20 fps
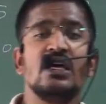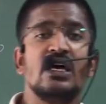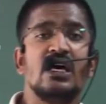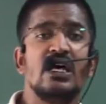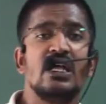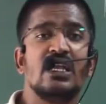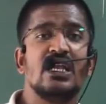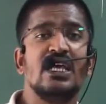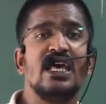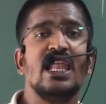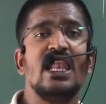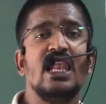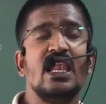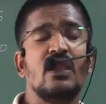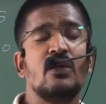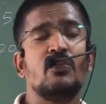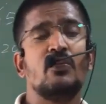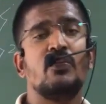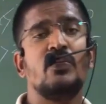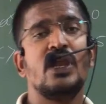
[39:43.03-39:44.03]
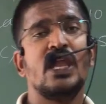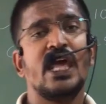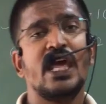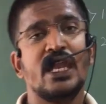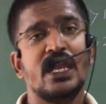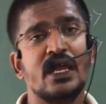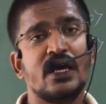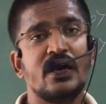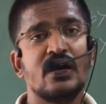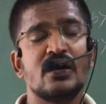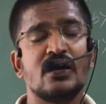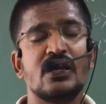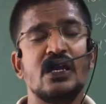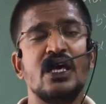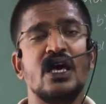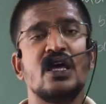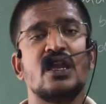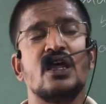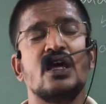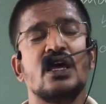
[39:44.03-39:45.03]
real plane.
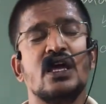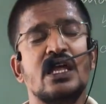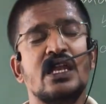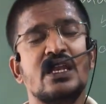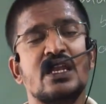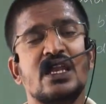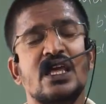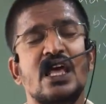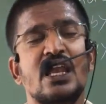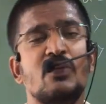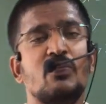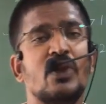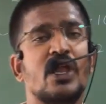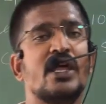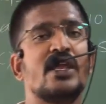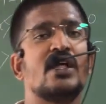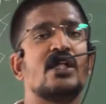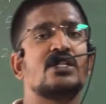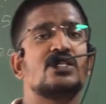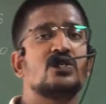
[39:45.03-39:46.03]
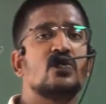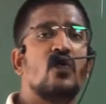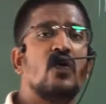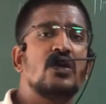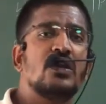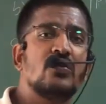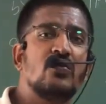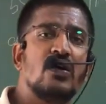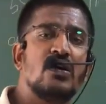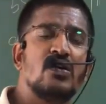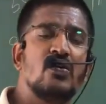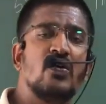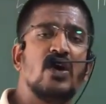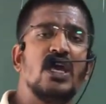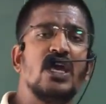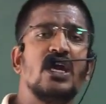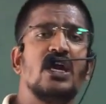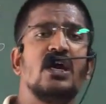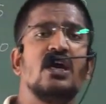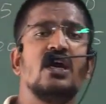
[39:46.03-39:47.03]
Clear? In real plane also what you are
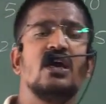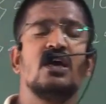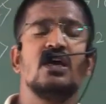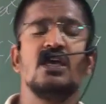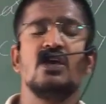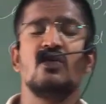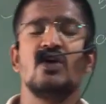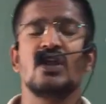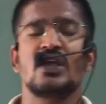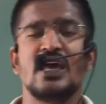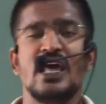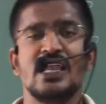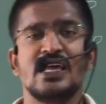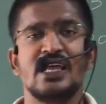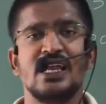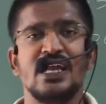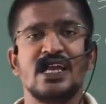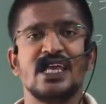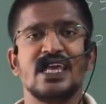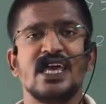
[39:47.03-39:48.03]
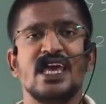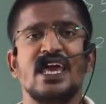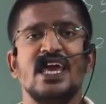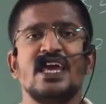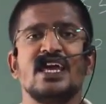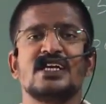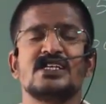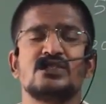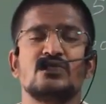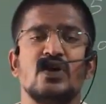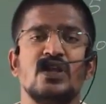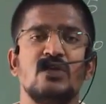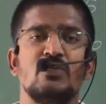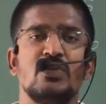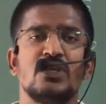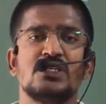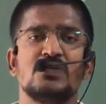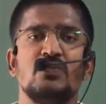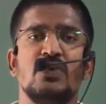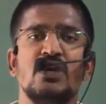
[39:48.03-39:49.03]
doing? You are calculating ax1
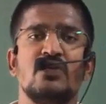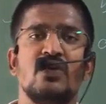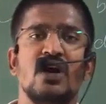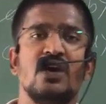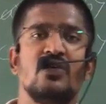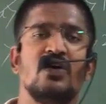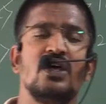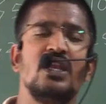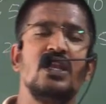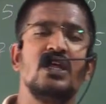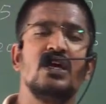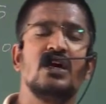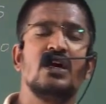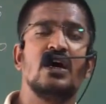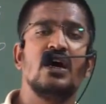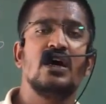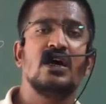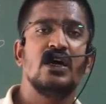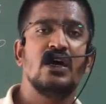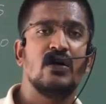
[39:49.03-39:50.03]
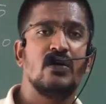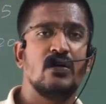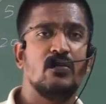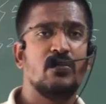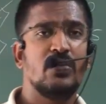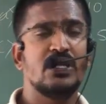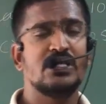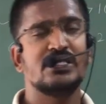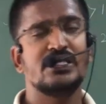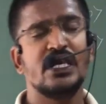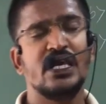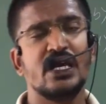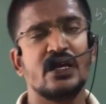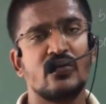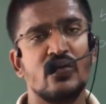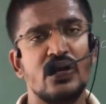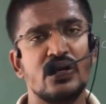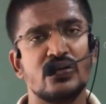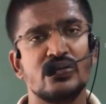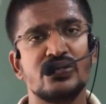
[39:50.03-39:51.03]
plus by1 plus c
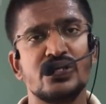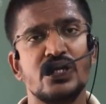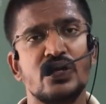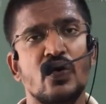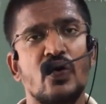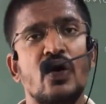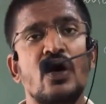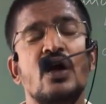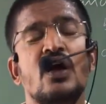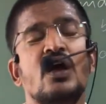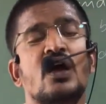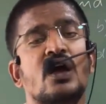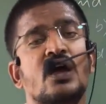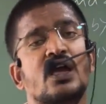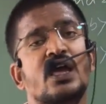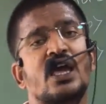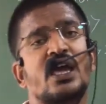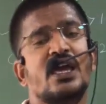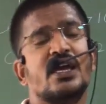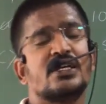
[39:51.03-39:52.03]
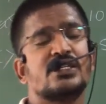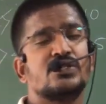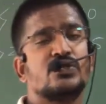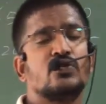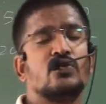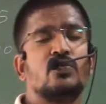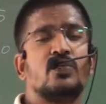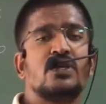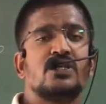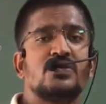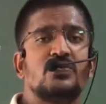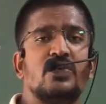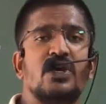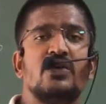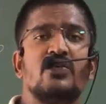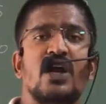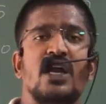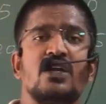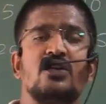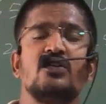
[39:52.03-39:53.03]
equal to 0, ax2 plus
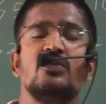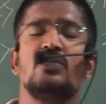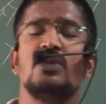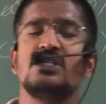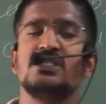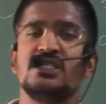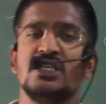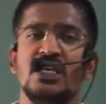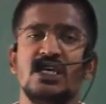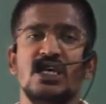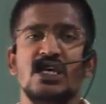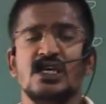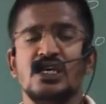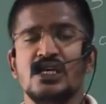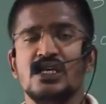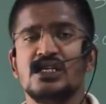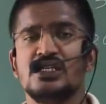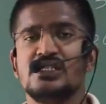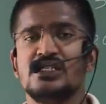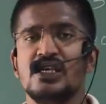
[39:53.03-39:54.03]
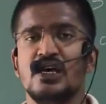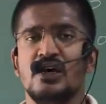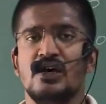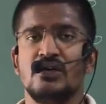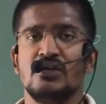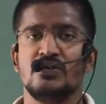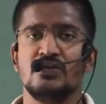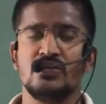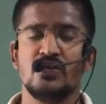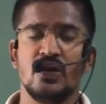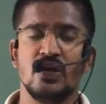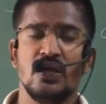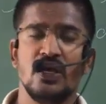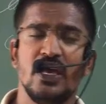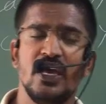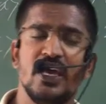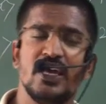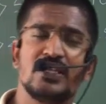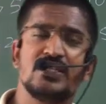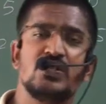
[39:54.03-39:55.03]
by2 plus c
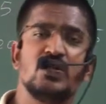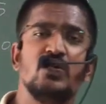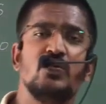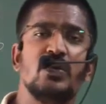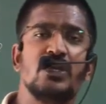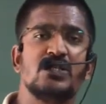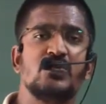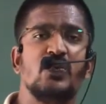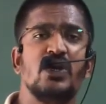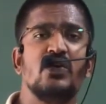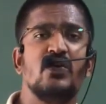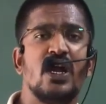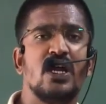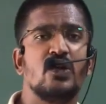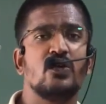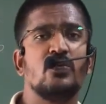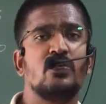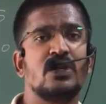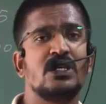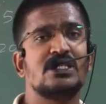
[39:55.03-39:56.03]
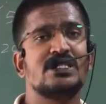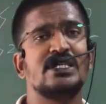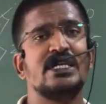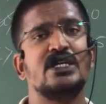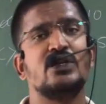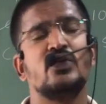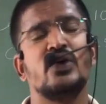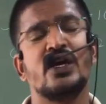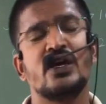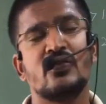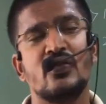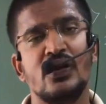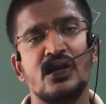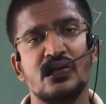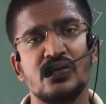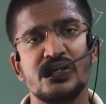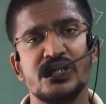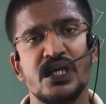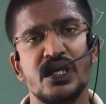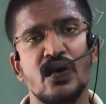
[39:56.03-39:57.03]
ax2 plus by2 plus c2 equal
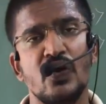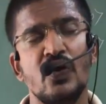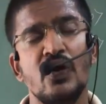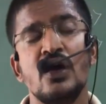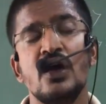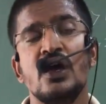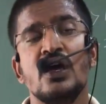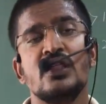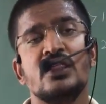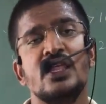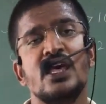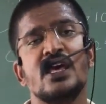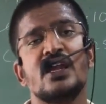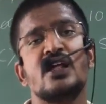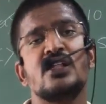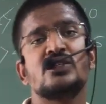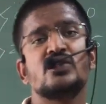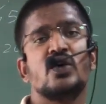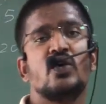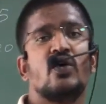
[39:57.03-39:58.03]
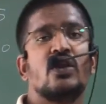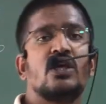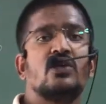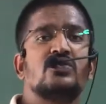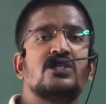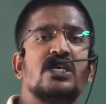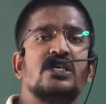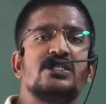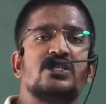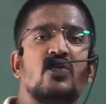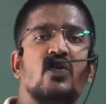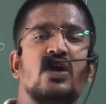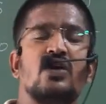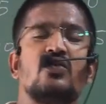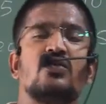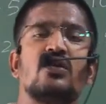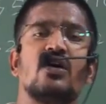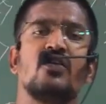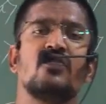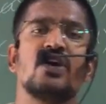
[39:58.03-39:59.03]
to 0. There also you are using square
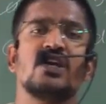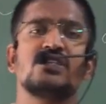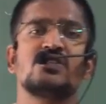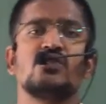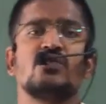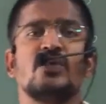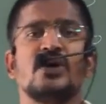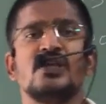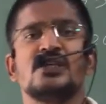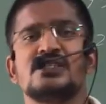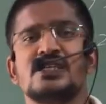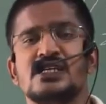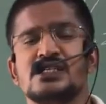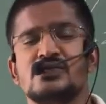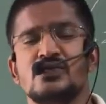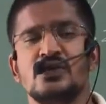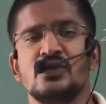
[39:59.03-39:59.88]
root of x2 minus x1